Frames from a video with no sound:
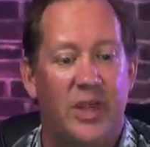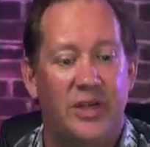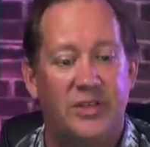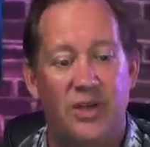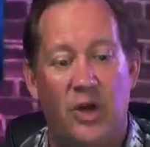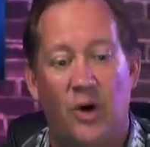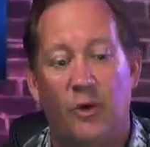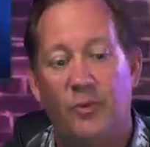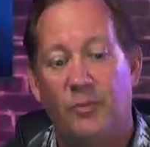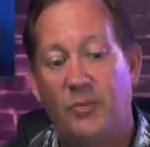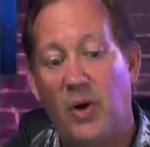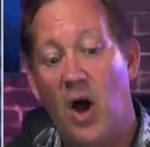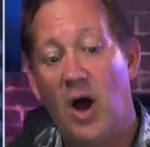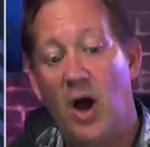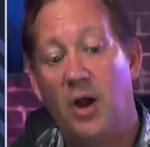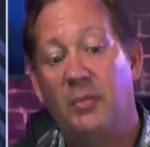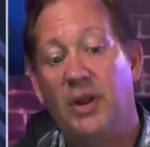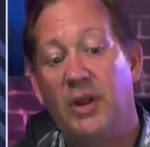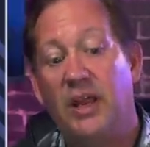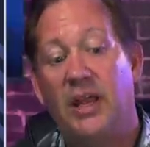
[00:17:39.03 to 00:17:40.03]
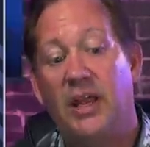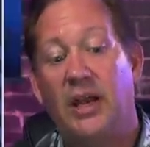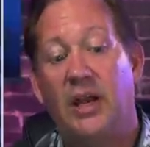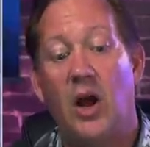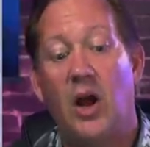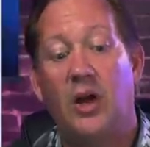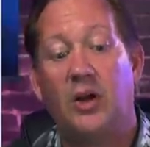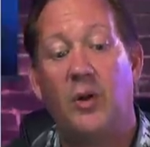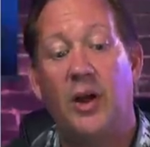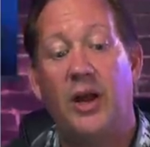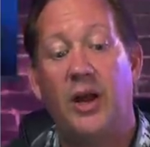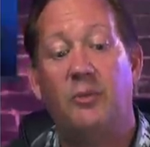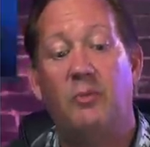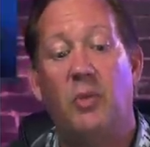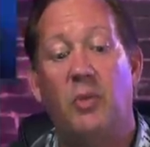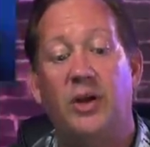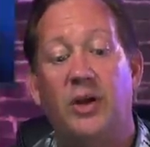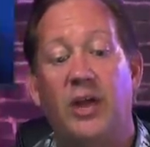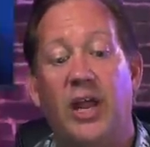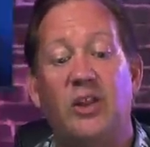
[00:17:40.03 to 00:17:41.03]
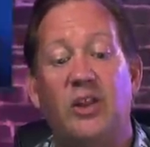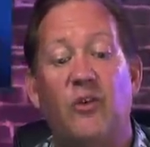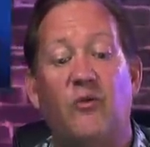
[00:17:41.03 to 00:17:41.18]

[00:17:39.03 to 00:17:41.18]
So upon being inaugurated Monday,